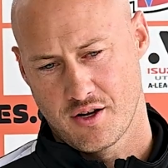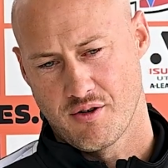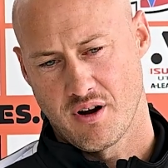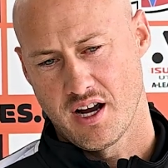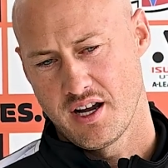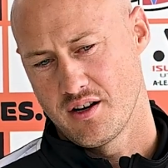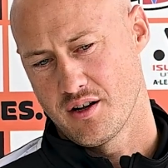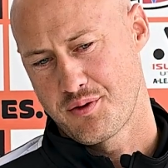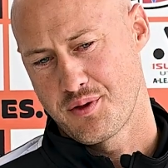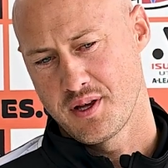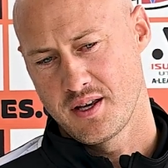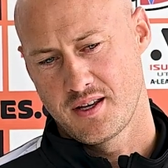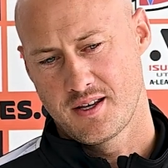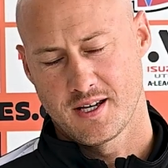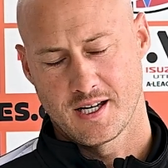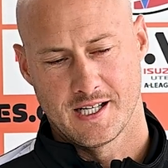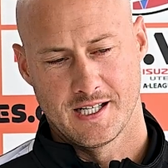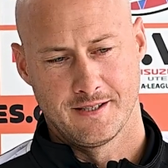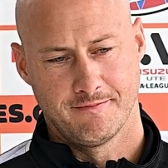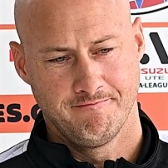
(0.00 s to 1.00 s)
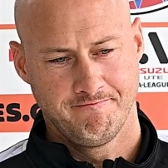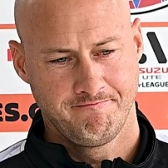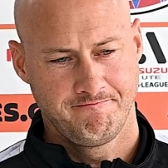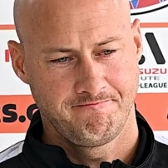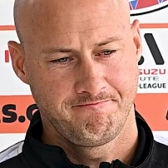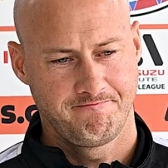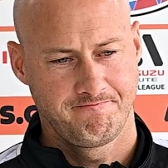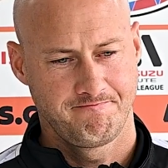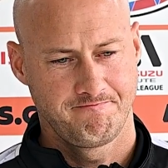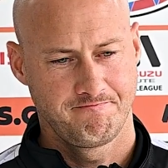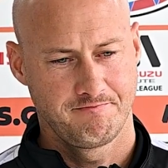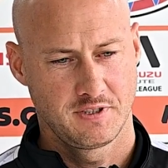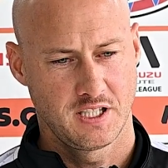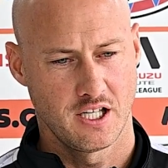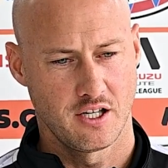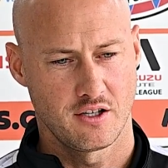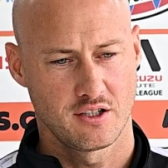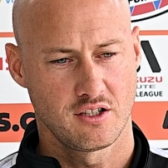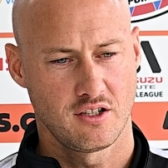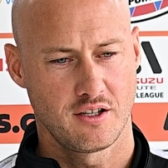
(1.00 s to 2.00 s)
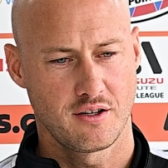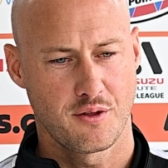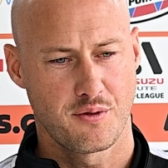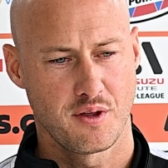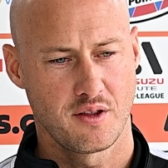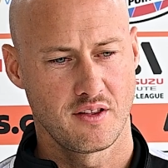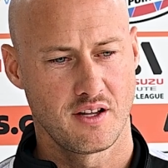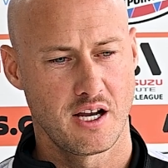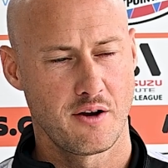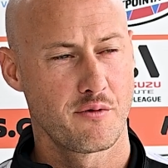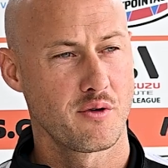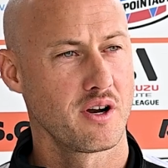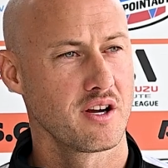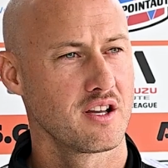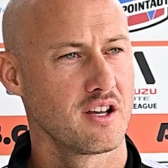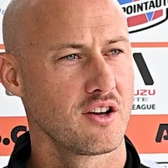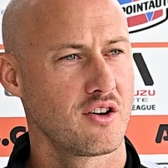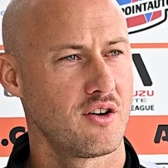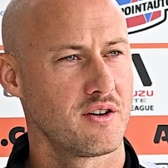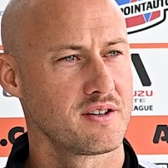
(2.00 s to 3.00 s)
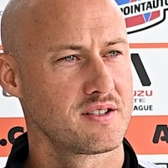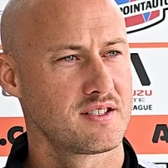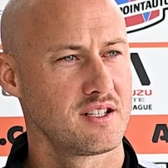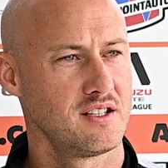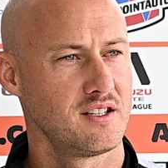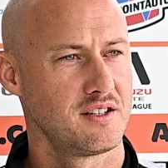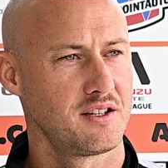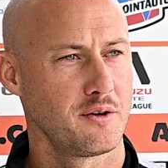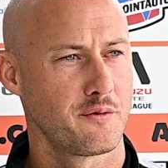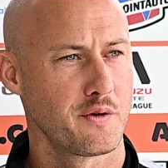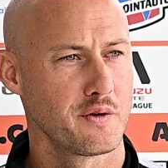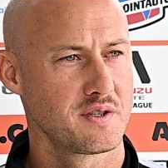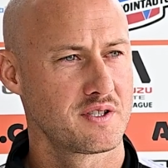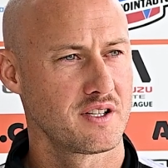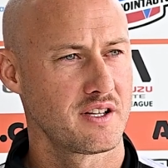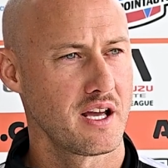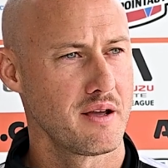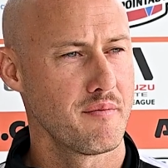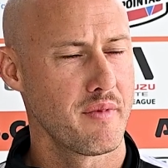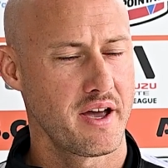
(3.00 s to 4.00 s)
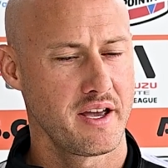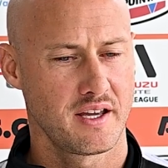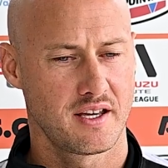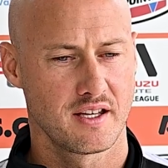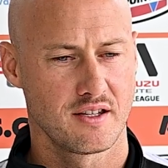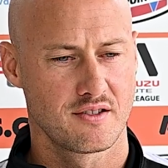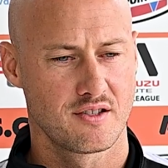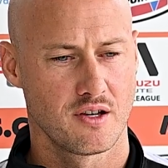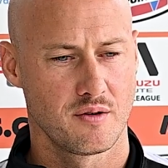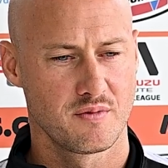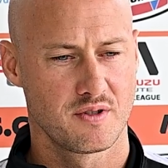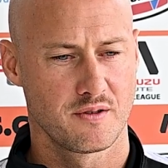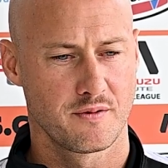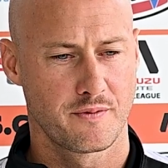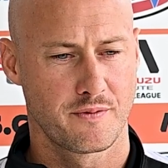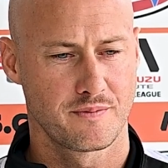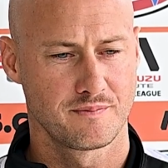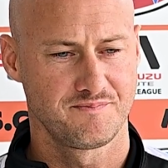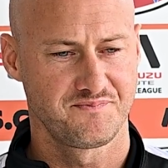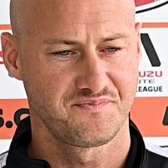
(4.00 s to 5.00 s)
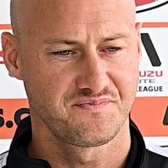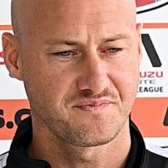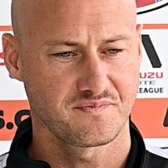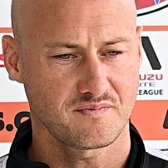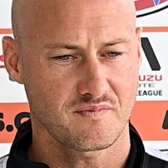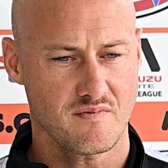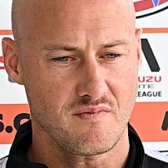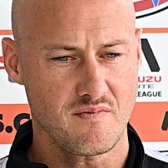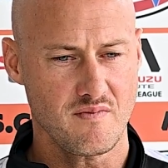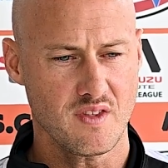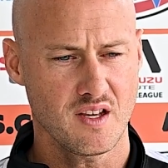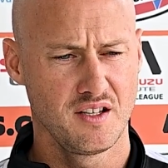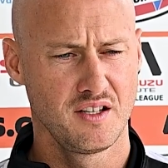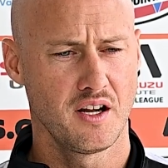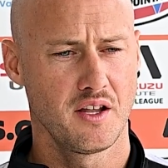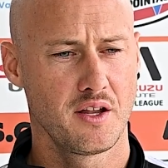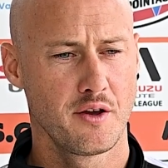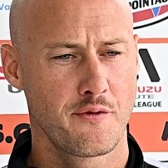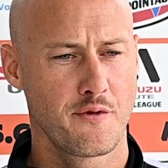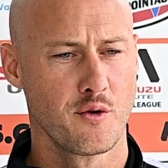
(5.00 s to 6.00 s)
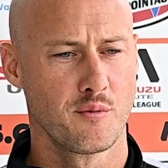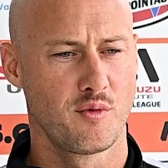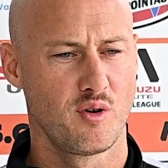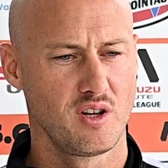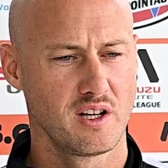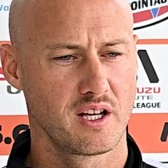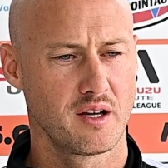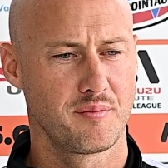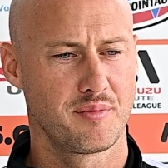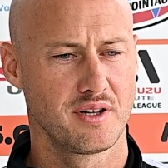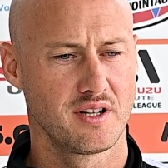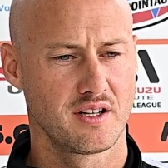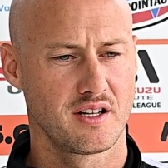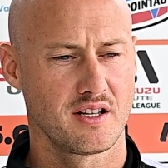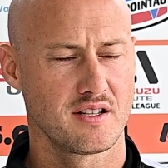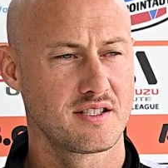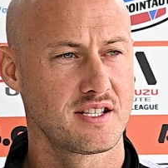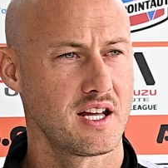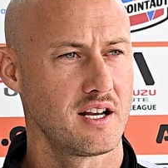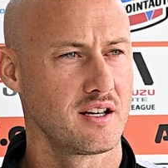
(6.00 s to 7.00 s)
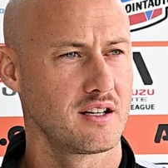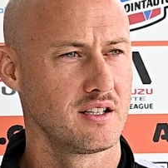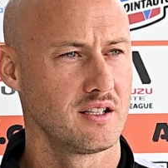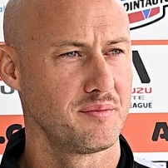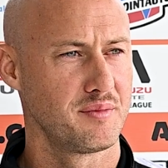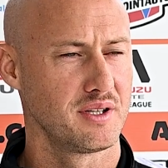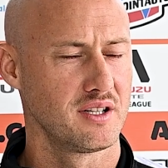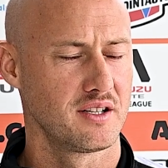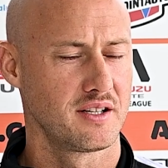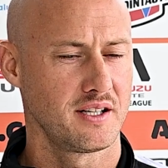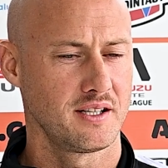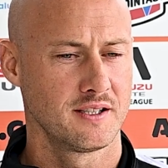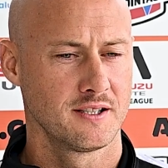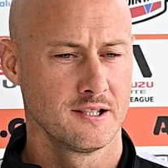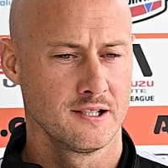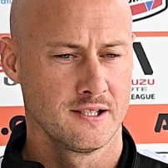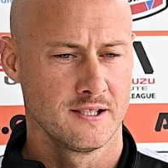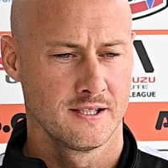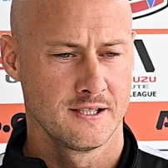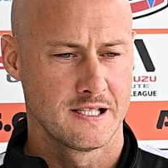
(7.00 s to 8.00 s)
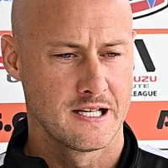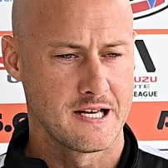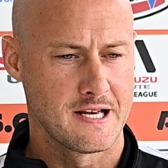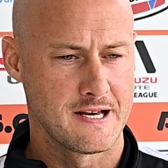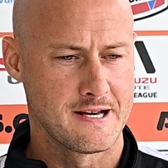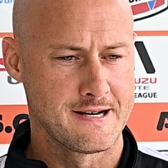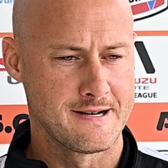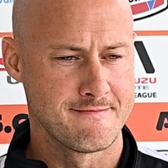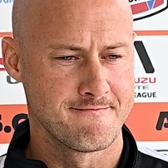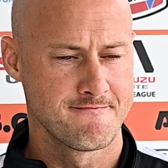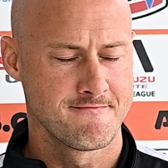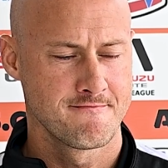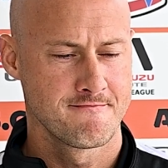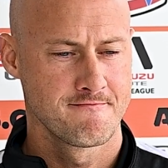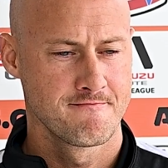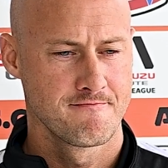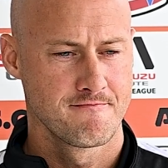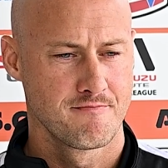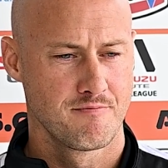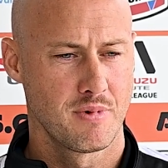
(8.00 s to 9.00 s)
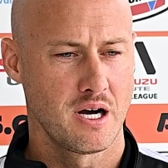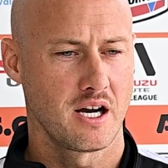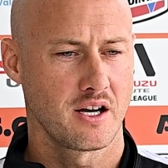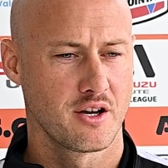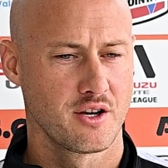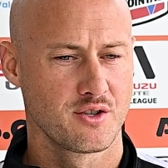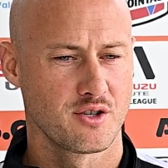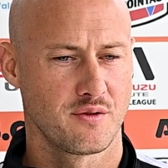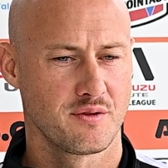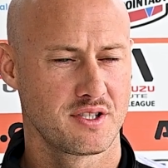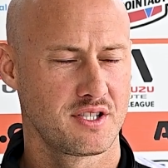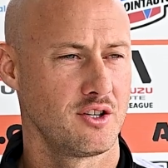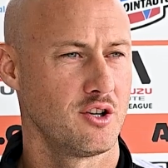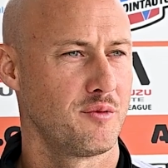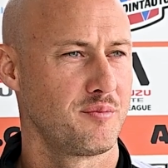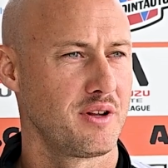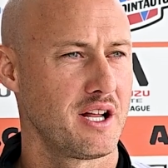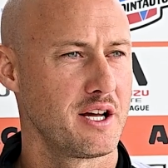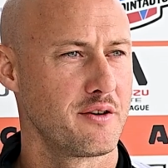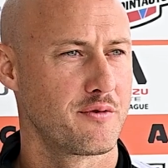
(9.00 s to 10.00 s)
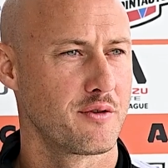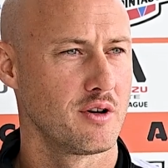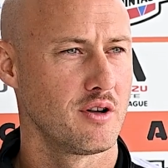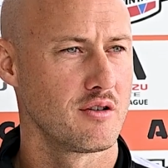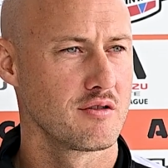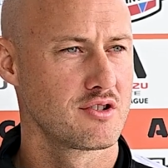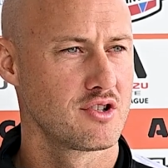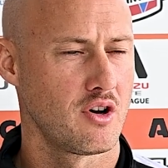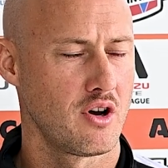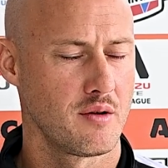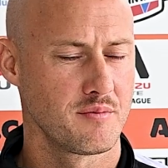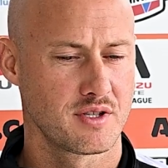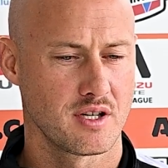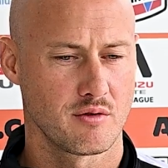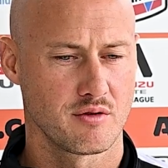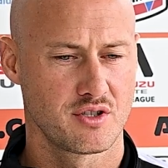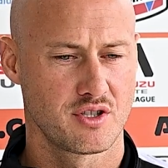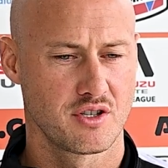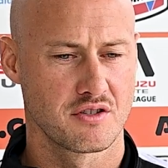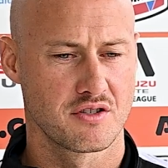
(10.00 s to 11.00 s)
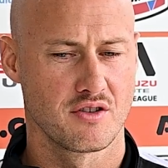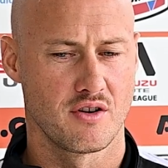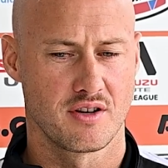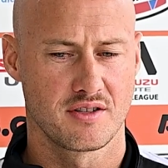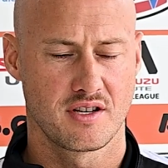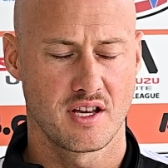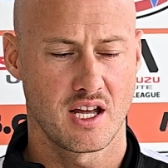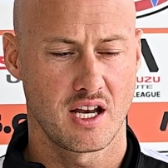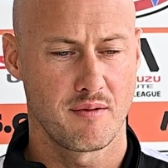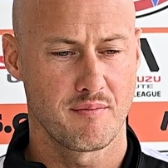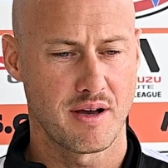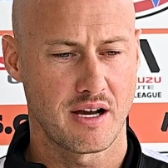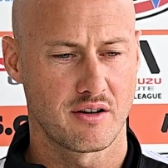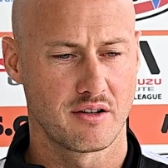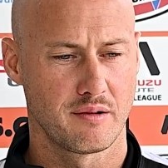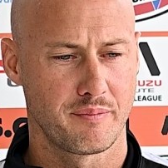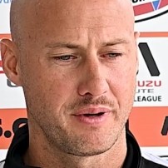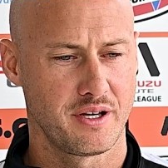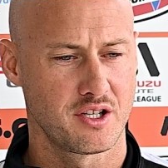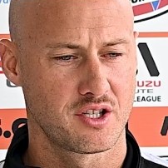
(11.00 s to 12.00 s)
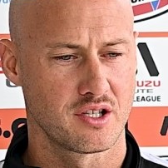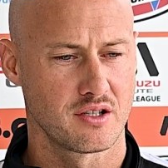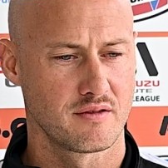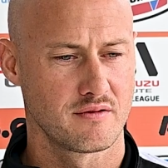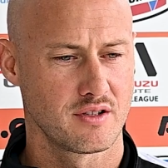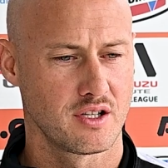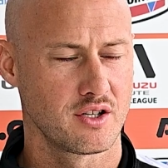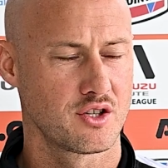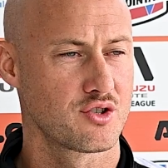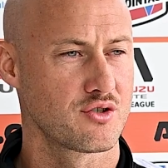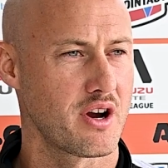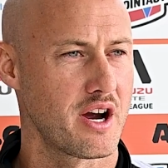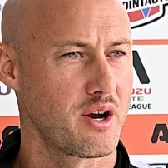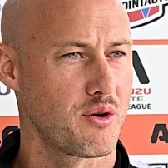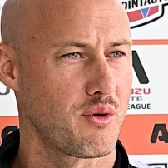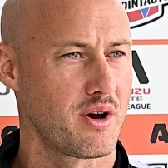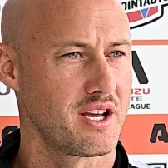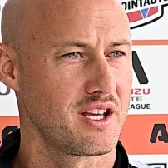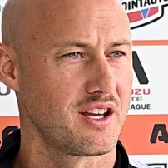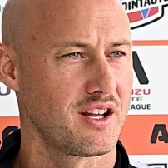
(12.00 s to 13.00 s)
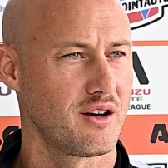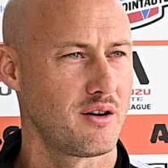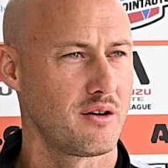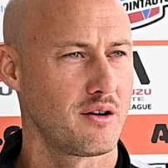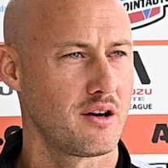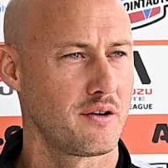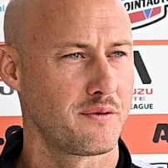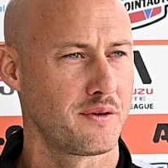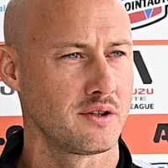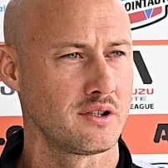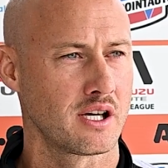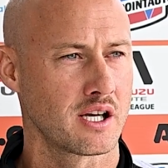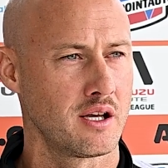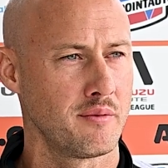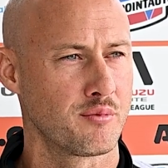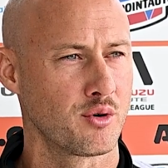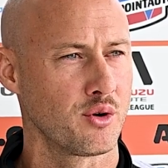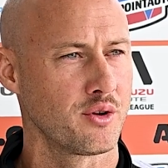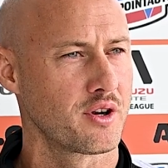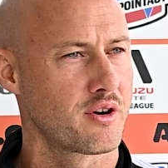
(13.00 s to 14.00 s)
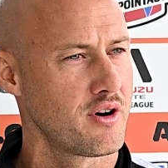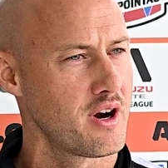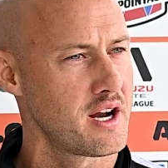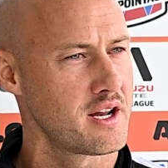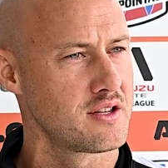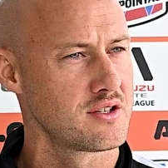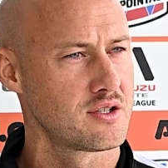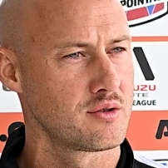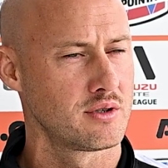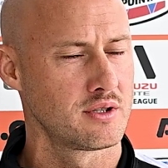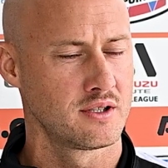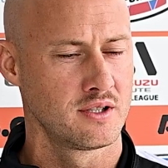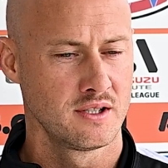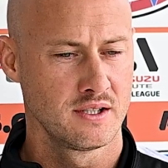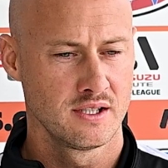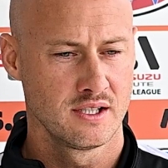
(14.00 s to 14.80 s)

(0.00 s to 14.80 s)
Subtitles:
great. I think, I'd like to think that everyone can kind of see the difference that they make in terms of, their footballing ability and technical ability. Marco's obviously not played for a long time, so it was just nice to get him back on the pitch, and straight away, I felt like he brought the crowd into it.